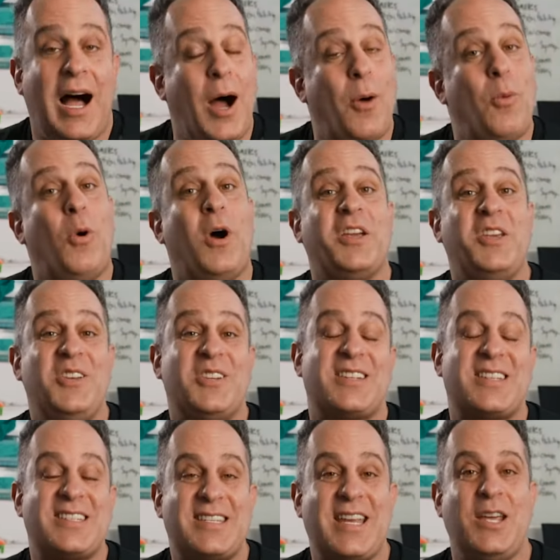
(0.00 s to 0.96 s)
I want you to
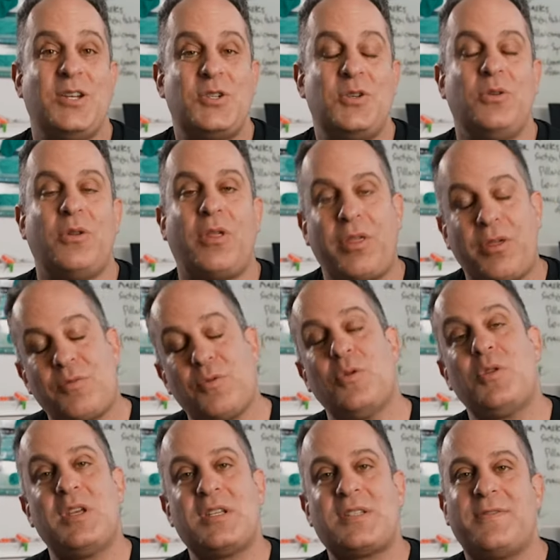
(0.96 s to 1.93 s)
stay tuned
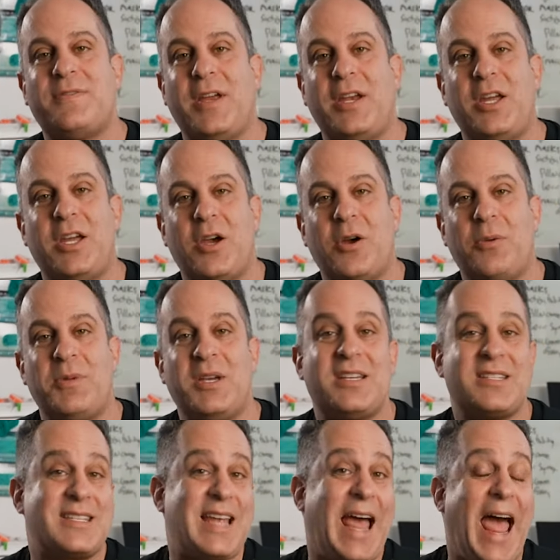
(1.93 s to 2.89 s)
through this video
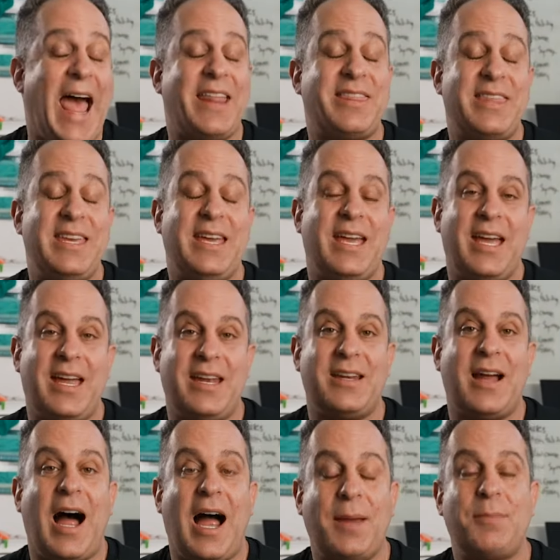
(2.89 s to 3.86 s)
because at the
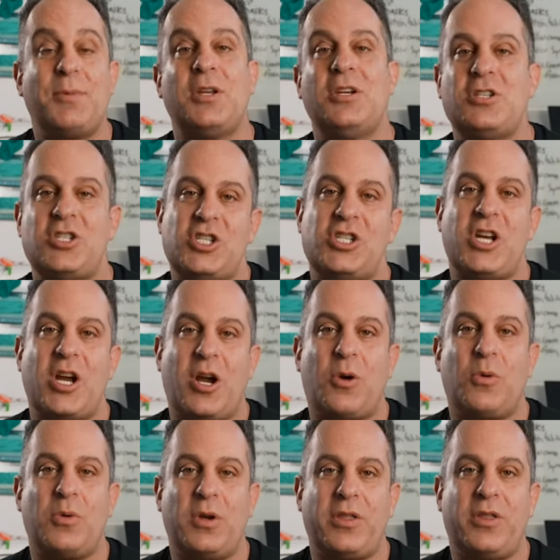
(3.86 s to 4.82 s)
end, I'm going to
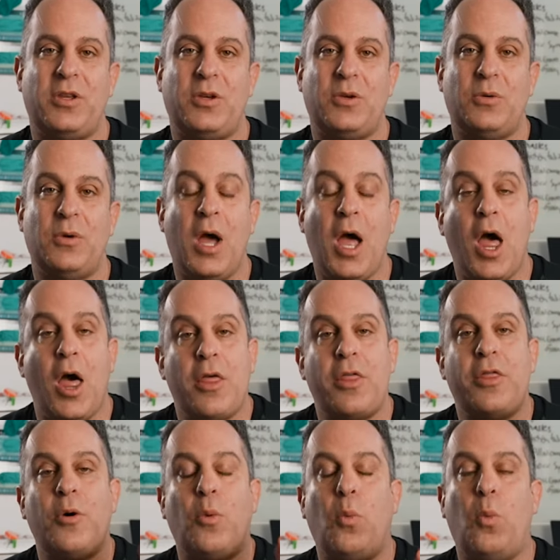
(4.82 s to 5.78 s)
share with you
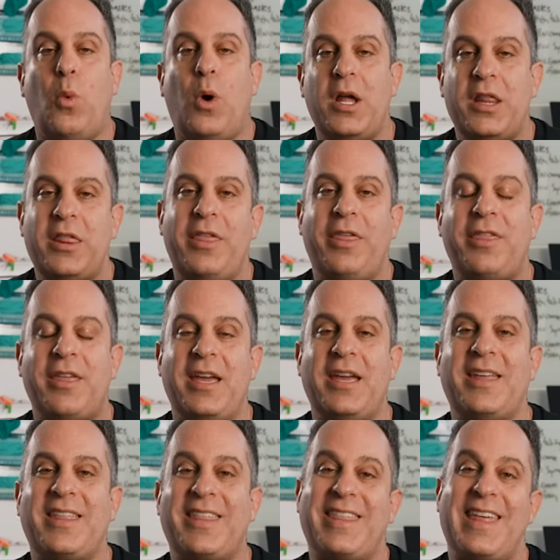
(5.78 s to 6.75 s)
the one
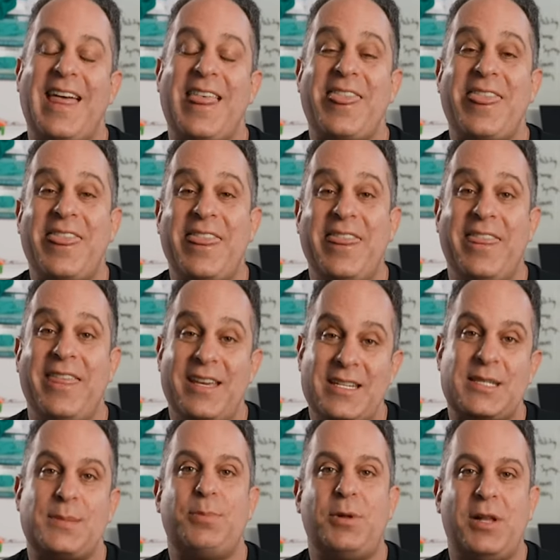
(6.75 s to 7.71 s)
thing that
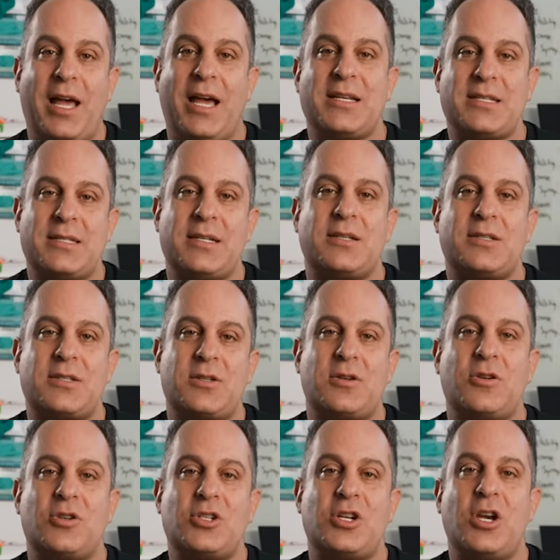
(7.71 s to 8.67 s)
this plastic
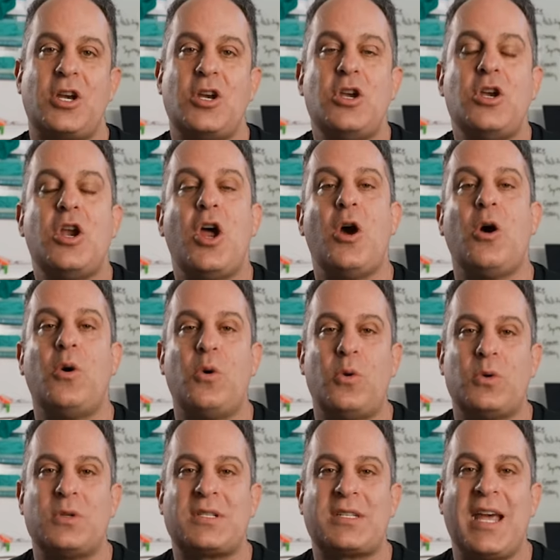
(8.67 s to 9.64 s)
surgeon
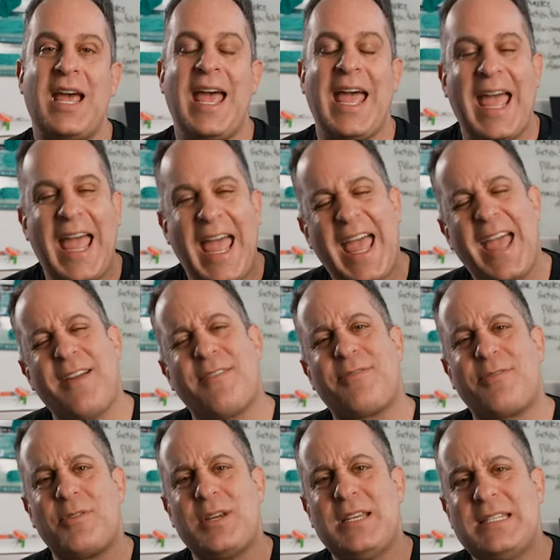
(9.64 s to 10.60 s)
knows
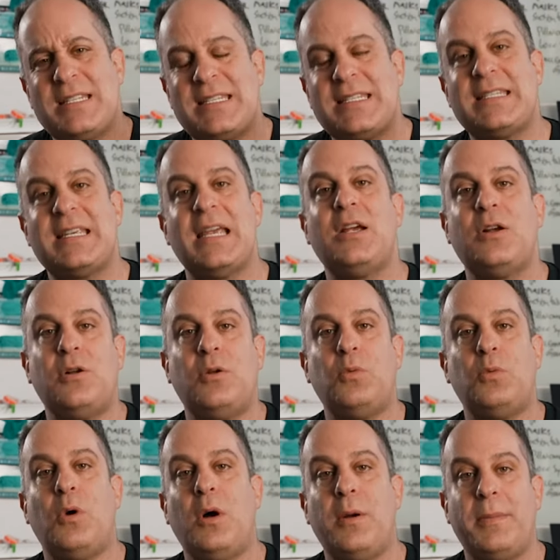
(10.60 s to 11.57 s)
every single
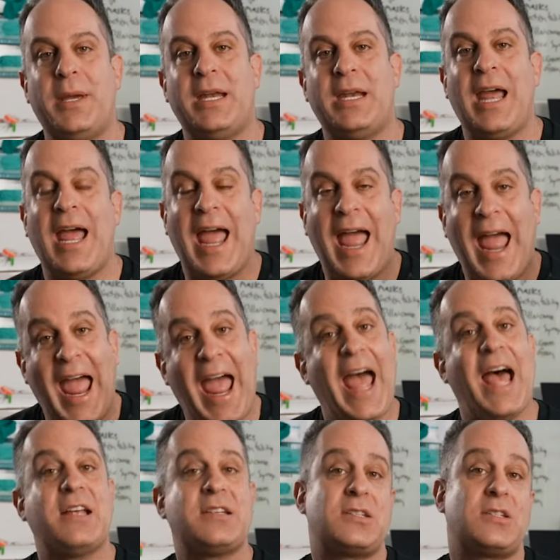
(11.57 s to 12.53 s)
woman
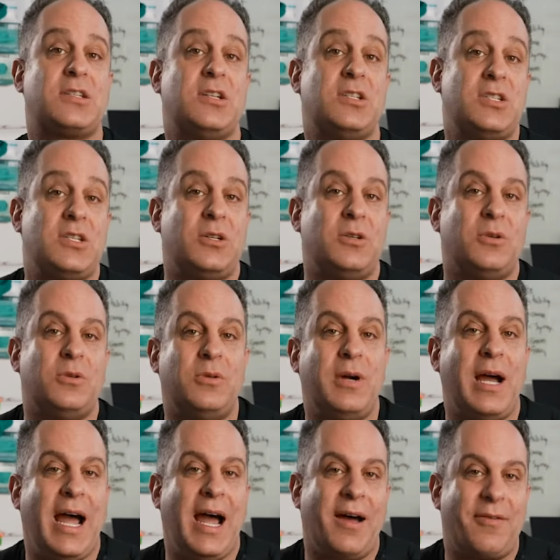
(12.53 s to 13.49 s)
has to do
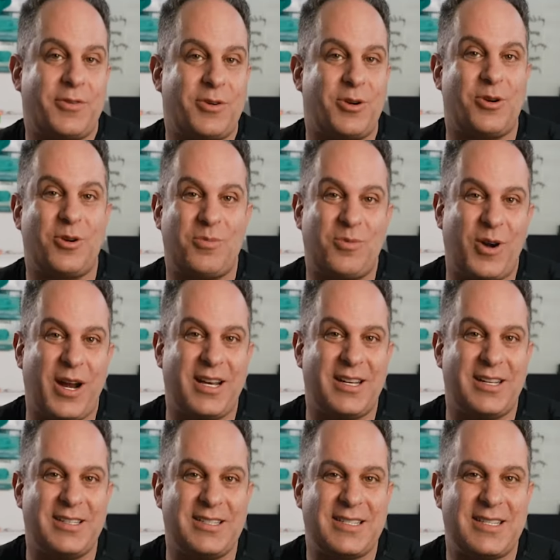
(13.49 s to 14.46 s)
after her
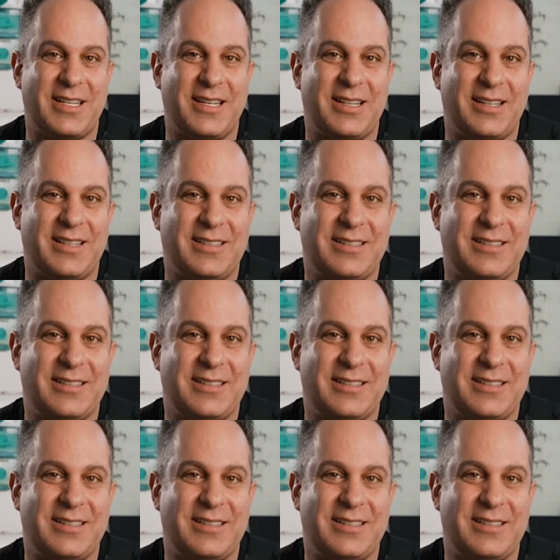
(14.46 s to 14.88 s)
pregnancy.